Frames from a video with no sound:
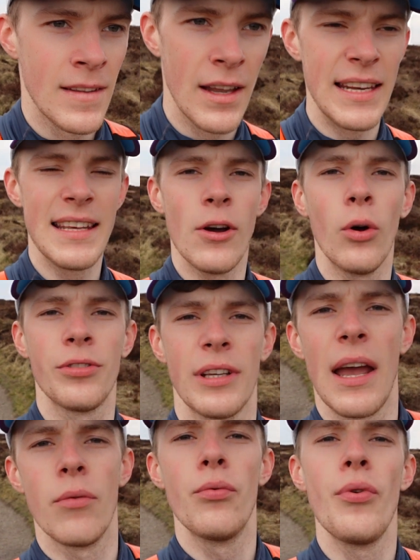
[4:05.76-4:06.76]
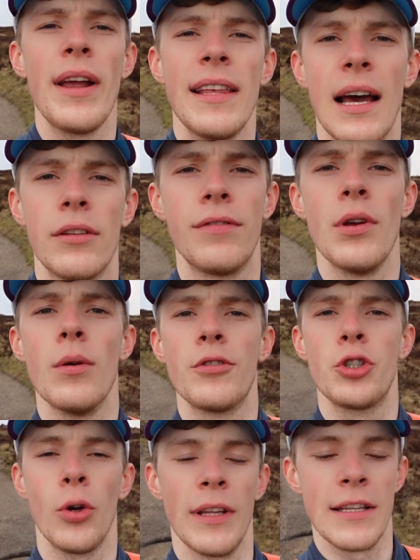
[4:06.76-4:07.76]
And you also get a really nice view of
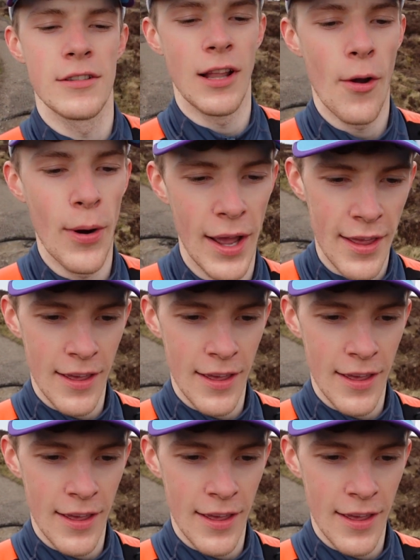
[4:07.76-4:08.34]
Shutlands Low,